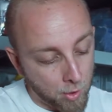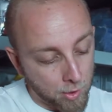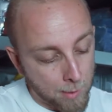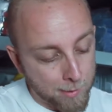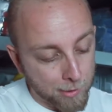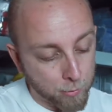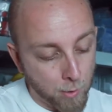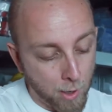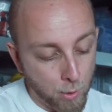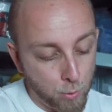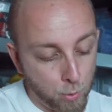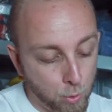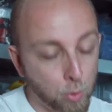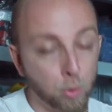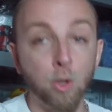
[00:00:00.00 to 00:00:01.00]
and
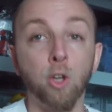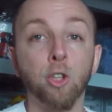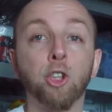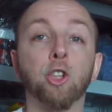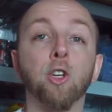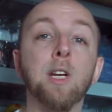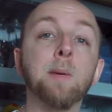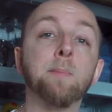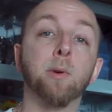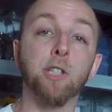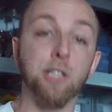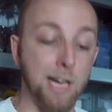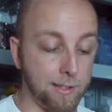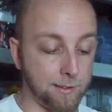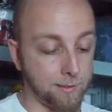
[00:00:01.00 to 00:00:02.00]
inside you can see
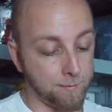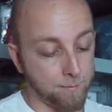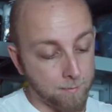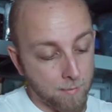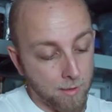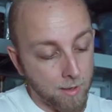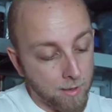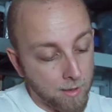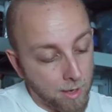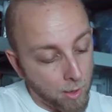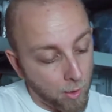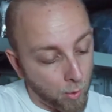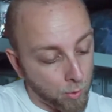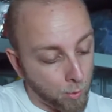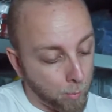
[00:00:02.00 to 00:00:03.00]
another lever
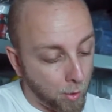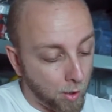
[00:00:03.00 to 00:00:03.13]
bag.